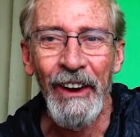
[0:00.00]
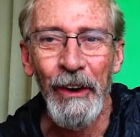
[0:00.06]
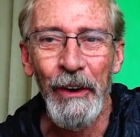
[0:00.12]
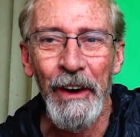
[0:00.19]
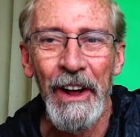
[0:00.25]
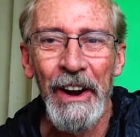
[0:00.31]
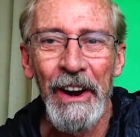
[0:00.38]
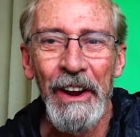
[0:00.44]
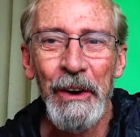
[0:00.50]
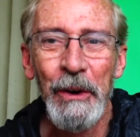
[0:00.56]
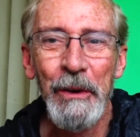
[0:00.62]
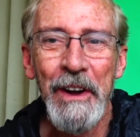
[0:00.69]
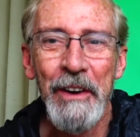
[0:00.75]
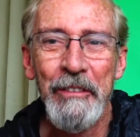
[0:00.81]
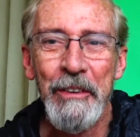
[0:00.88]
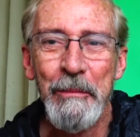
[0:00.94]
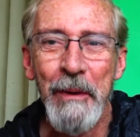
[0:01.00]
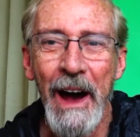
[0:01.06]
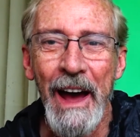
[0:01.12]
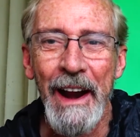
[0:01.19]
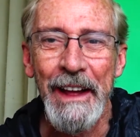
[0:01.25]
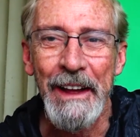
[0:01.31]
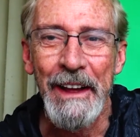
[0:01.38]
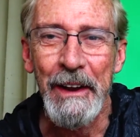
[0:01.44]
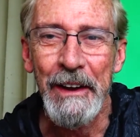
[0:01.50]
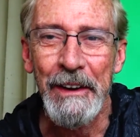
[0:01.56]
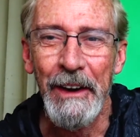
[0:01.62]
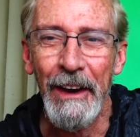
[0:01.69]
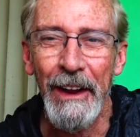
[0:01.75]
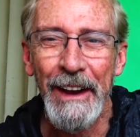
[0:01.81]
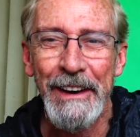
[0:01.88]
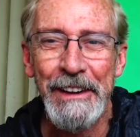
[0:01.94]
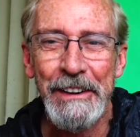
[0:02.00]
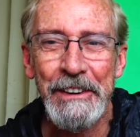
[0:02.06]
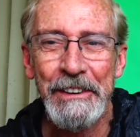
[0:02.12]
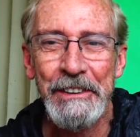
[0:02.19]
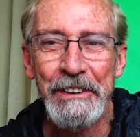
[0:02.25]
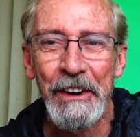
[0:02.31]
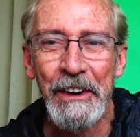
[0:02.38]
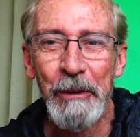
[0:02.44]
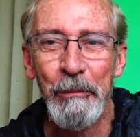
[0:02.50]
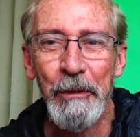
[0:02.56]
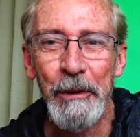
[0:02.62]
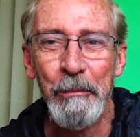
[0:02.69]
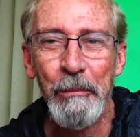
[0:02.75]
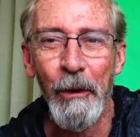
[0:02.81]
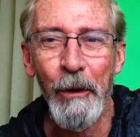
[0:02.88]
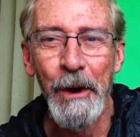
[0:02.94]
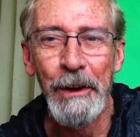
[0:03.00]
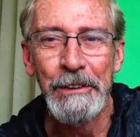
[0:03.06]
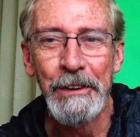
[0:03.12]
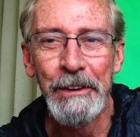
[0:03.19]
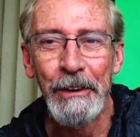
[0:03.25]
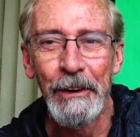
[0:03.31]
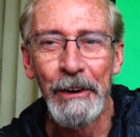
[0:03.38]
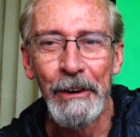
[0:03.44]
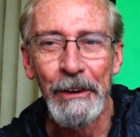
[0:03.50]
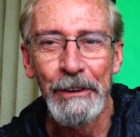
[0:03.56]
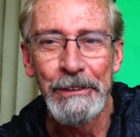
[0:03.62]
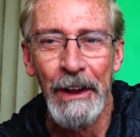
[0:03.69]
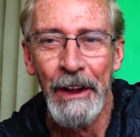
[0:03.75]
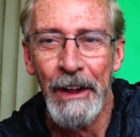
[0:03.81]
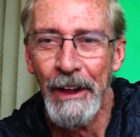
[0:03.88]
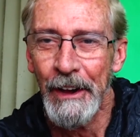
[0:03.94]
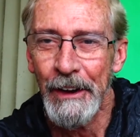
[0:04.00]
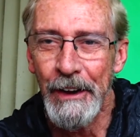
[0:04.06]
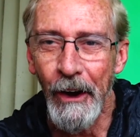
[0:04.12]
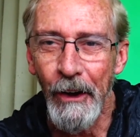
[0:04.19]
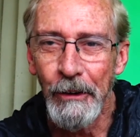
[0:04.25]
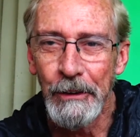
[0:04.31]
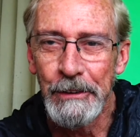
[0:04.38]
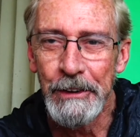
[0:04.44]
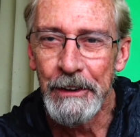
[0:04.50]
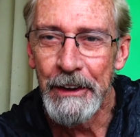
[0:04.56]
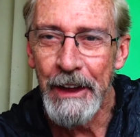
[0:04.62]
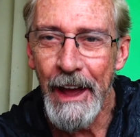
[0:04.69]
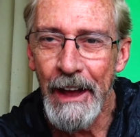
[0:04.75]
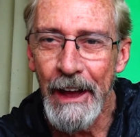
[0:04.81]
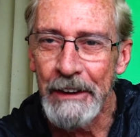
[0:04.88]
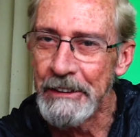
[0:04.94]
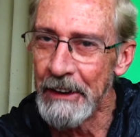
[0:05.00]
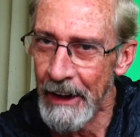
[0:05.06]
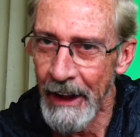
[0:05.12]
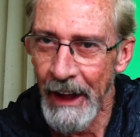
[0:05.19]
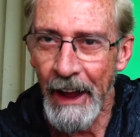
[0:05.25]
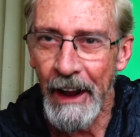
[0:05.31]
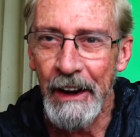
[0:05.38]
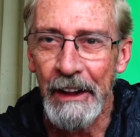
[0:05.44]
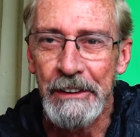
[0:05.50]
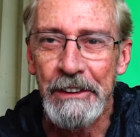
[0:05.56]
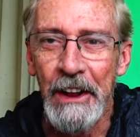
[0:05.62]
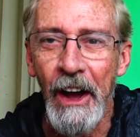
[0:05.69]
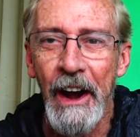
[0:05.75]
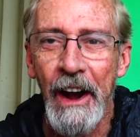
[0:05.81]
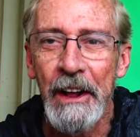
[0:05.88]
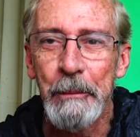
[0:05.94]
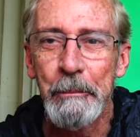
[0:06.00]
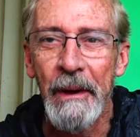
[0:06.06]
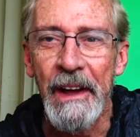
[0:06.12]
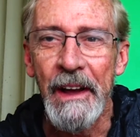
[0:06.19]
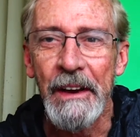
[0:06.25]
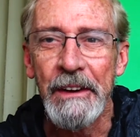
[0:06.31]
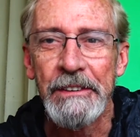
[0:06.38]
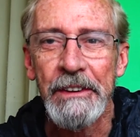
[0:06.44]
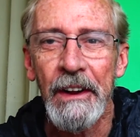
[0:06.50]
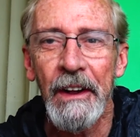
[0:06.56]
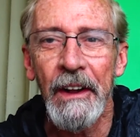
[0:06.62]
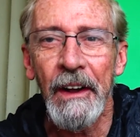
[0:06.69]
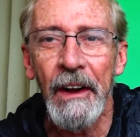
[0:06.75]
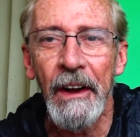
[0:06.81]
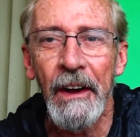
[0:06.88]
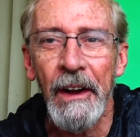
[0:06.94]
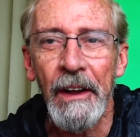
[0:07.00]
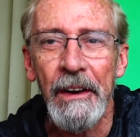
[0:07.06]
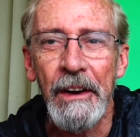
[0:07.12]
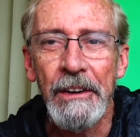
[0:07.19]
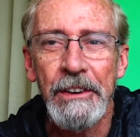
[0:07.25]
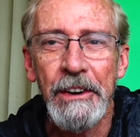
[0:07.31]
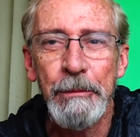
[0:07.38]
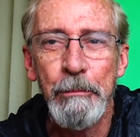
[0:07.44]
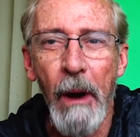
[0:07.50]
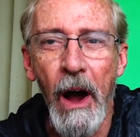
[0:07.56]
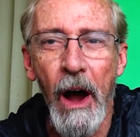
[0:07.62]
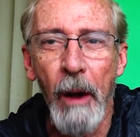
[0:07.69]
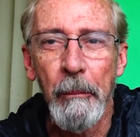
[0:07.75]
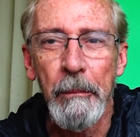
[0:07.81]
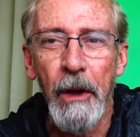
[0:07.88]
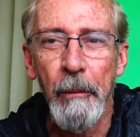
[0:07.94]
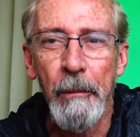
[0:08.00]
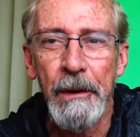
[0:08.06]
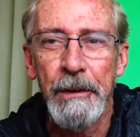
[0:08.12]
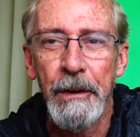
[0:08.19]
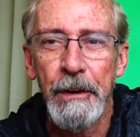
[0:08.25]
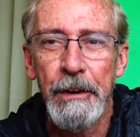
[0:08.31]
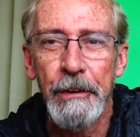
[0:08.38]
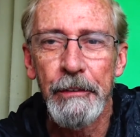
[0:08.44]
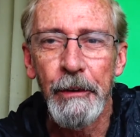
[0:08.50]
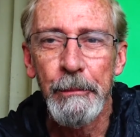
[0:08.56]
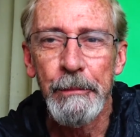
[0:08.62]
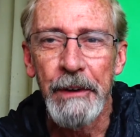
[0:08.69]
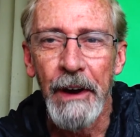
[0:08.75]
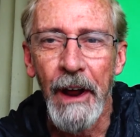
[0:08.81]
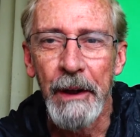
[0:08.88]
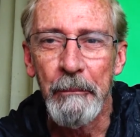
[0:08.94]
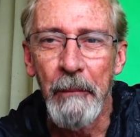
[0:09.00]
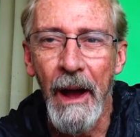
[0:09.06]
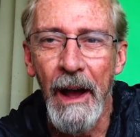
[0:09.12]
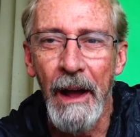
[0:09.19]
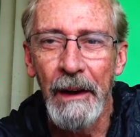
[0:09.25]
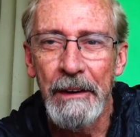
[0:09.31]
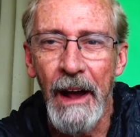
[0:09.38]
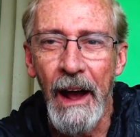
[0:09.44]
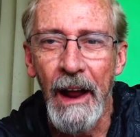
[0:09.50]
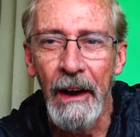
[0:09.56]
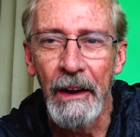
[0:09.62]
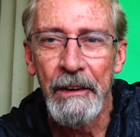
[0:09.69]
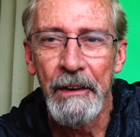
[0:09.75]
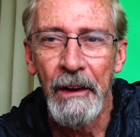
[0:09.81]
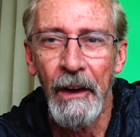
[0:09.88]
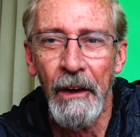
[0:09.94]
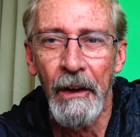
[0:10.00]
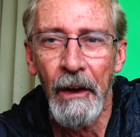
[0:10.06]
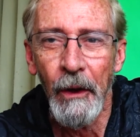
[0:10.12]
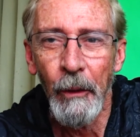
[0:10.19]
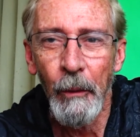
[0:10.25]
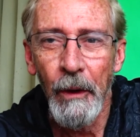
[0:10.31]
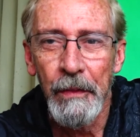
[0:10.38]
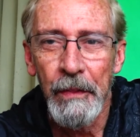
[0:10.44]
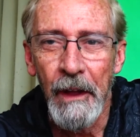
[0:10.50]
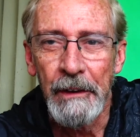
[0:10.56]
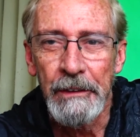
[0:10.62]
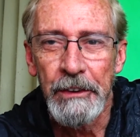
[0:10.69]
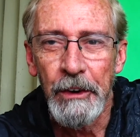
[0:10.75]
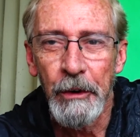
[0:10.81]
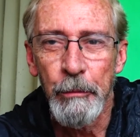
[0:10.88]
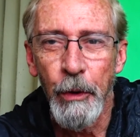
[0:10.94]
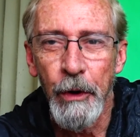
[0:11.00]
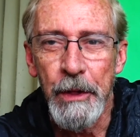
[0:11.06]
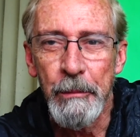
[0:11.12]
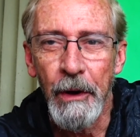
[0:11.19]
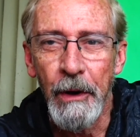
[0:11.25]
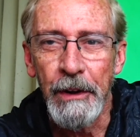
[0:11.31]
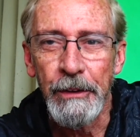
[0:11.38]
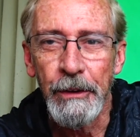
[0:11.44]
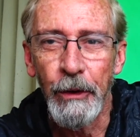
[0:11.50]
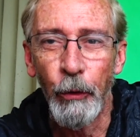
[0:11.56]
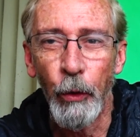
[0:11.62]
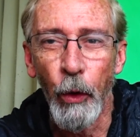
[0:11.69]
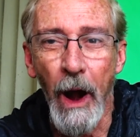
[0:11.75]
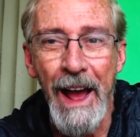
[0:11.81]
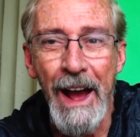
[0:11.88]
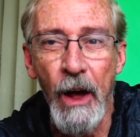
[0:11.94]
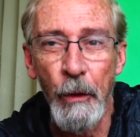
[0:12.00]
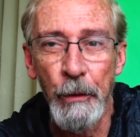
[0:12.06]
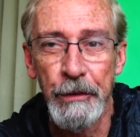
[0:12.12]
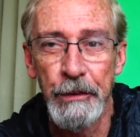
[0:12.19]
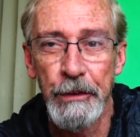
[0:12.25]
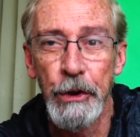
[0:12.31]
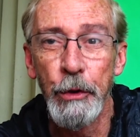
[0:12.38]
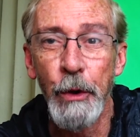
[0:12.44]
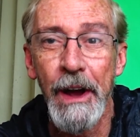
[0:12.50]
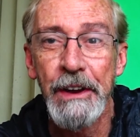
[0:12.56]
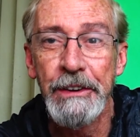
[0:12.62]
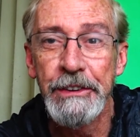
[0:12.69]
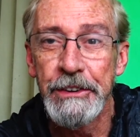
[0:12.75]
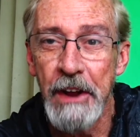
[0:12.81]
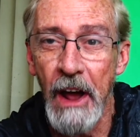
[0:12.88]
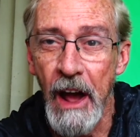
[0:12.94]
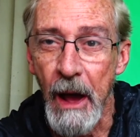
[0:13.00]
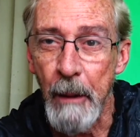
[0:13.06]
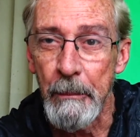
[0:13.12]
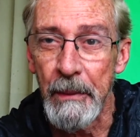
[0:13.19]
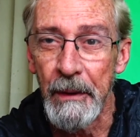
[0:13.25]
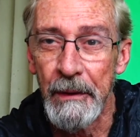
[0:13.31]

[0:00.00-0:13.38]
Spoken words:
Oh, hello everybody, ladies and gentlemen, boys and girls, dogs and cats, and exotic pets. This is Bob coming to you from Chiang Mai, Thailand, where things are pretty much ground to a stop.